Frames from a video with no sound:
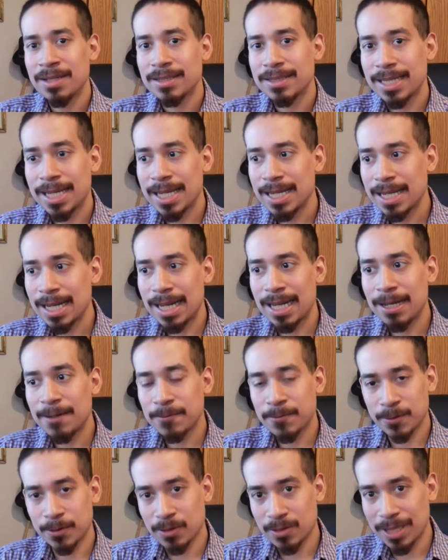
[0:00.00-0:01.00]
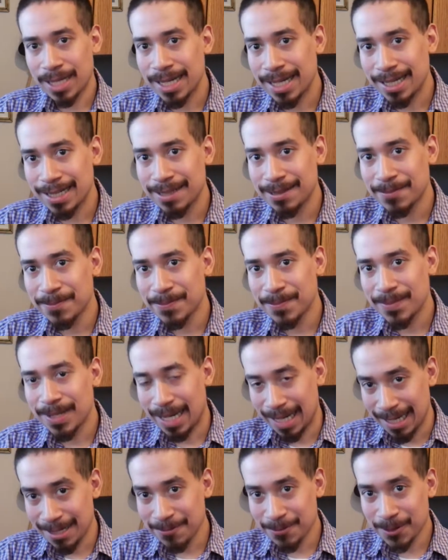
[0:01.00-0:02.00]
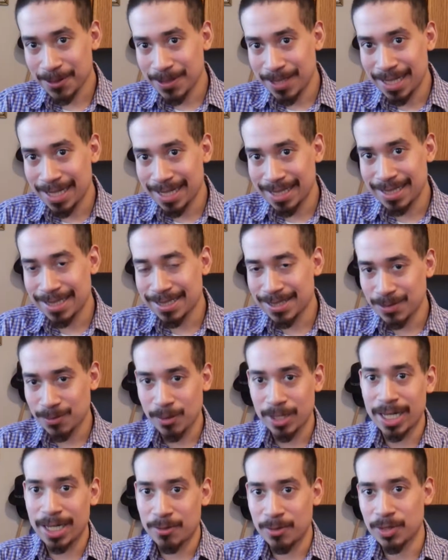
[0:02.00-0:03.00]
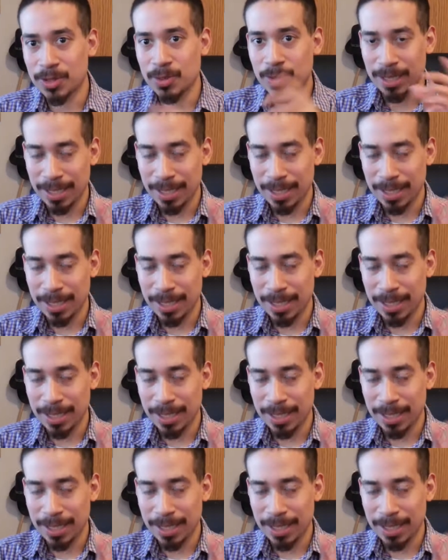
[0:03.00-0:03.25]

Then after that, after that, this is what I would do.